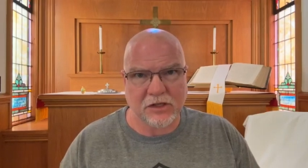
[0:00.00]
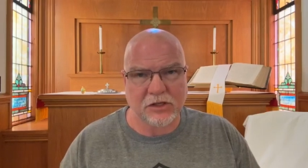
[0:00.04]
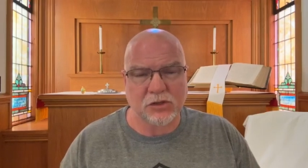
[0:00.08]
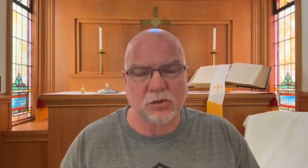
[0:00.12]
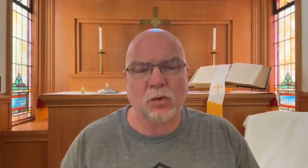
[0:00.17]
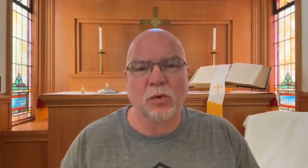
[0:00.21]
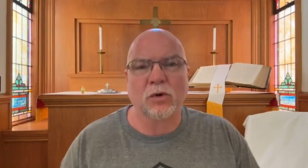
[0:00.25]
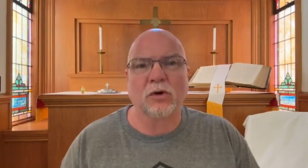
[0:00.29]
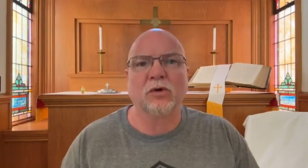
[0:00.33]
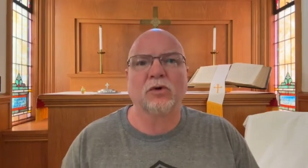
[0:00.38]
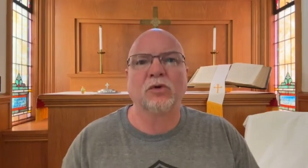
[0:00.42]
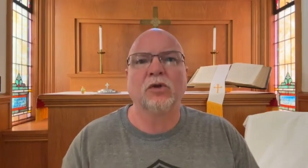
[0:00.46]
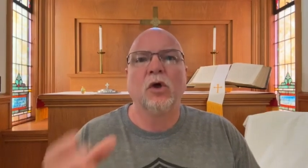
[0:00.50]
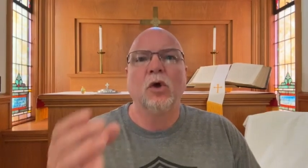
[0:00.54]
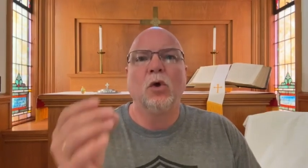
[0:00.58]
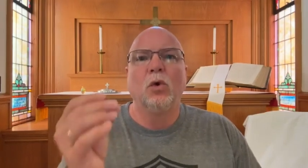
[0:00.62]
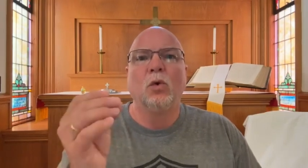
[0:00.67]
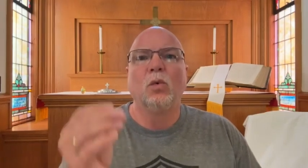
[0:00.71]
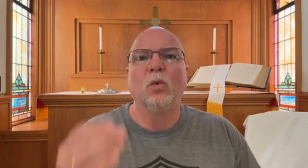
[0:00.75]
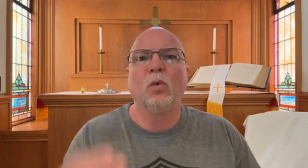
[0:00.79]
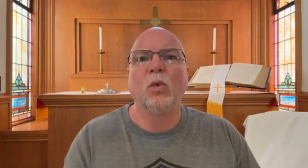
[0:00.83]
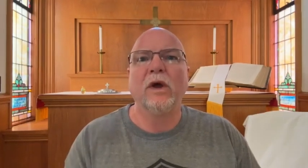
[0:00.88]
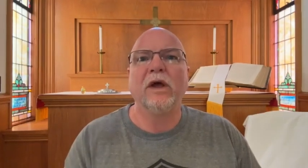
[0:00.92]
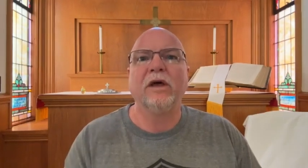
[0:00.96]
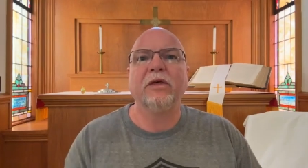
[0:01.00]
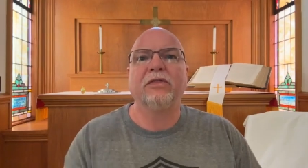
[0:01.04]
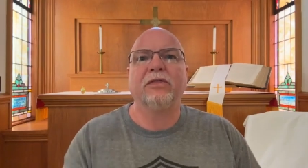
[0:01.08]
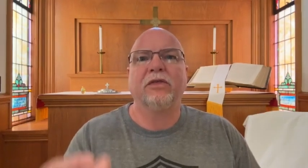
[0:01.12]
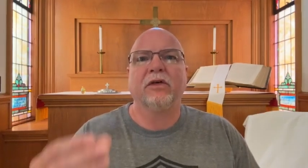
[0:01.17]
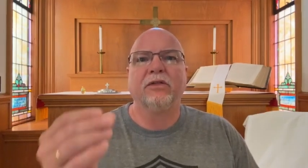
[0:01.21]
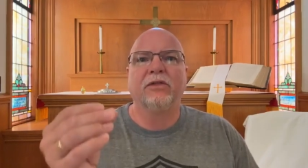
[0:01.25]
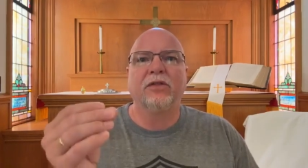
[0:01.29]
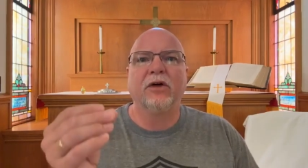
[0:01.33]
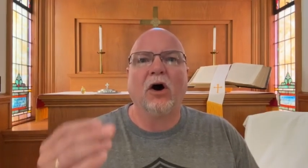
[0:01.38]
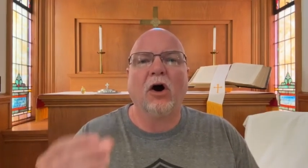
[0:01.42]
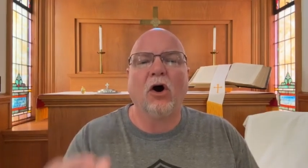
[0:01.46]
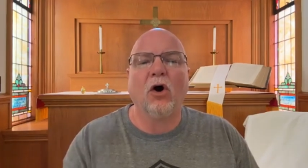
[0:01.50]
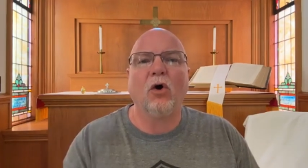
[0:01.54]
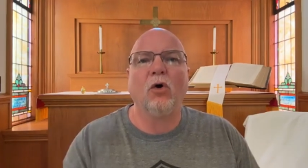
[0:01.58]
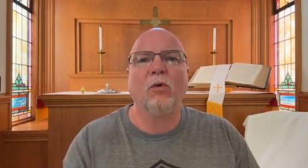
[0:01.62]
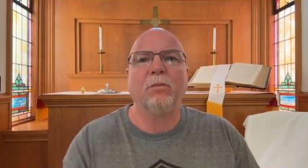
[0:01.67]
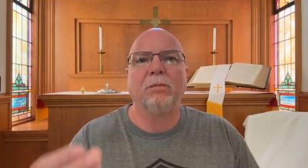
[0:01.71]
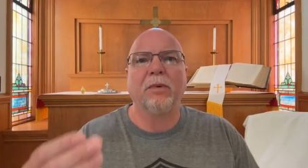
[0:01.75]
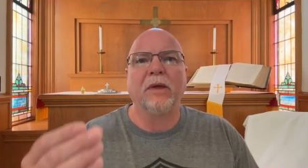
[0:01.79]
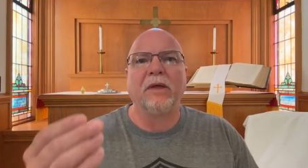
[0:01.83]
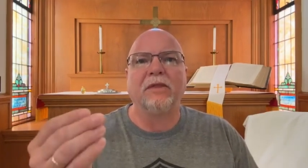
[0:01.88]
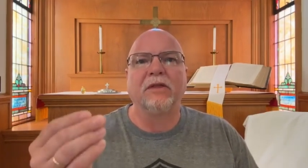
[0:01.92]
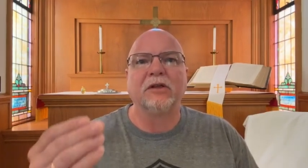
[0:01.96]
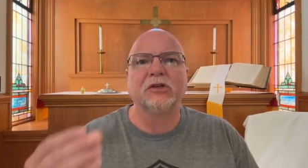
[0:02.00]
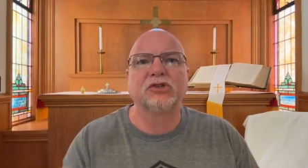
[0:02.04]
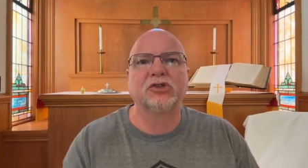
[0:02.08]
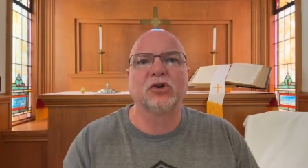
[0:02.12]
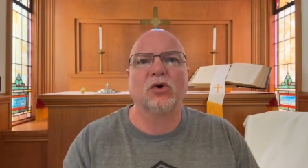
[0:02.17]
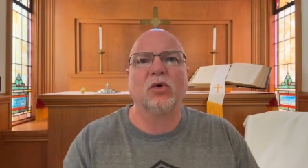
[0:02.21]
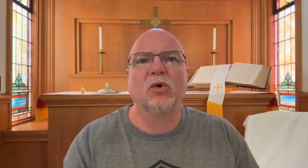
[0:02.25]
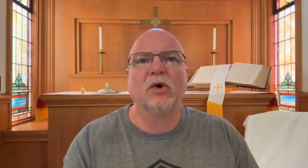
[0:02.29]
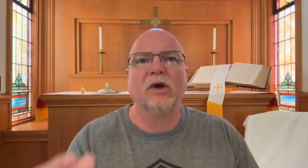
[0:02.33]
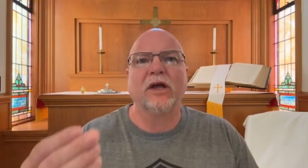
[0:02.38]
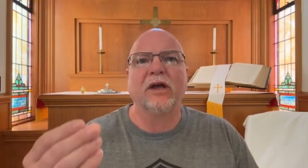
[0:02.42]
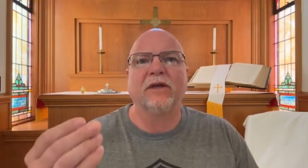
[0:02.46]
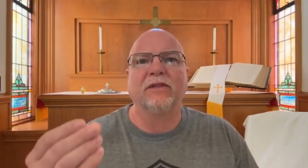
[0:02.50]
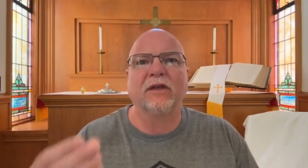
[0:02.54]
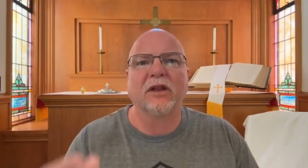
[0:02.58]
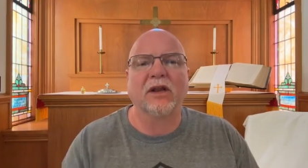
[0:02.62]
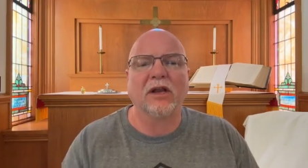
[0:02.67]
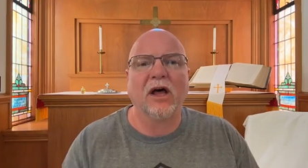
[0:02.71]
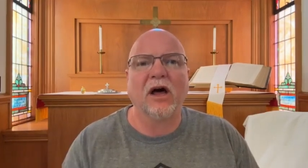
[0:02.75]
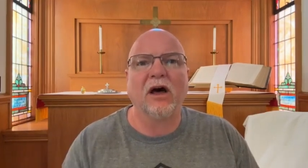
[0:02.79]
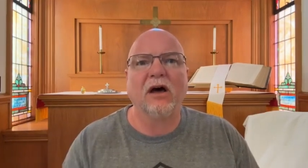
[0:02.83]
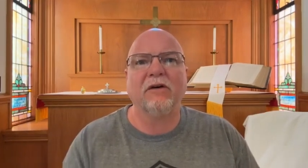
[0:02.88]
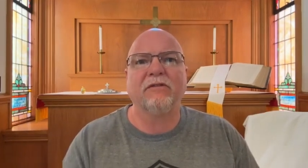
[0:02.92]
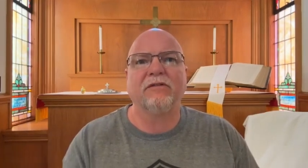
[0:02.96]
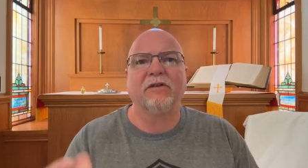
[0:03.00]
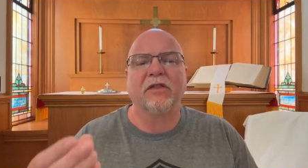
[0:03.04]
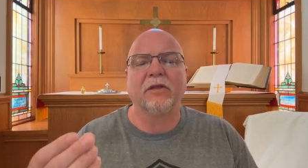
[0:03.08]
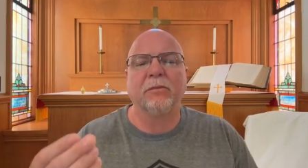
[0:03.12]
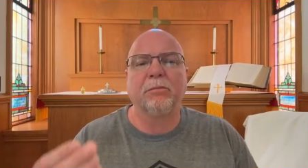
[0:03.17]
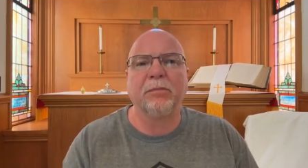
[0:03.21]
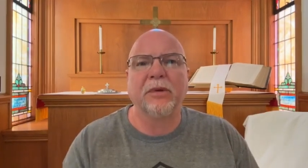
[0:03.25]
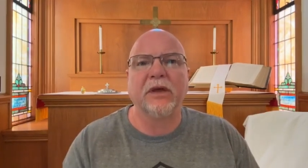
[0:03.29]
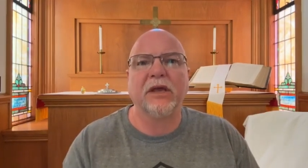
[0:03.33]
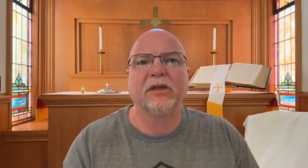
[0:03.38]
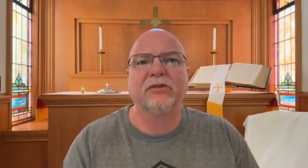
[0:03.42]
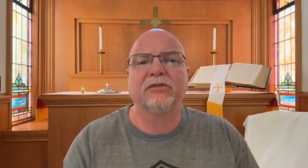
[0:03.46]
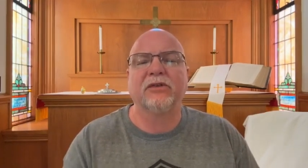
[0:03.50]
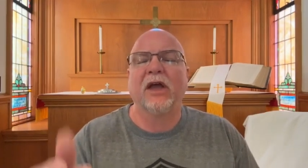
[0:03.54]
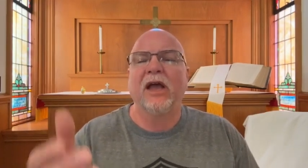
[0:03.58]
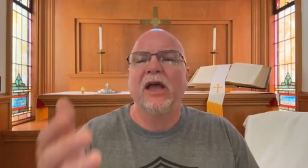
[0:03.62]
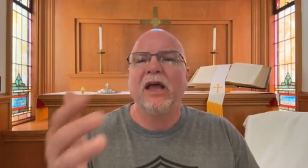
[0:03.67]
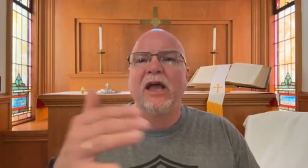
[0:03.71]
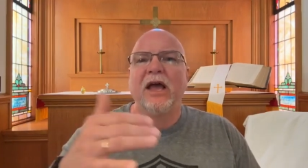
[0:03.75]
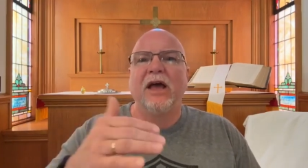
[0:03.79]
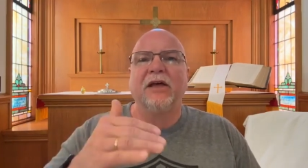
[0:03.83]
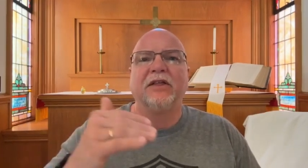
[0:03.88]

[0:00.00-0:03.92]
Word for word: of this world with the hope and the joy and the love and the peace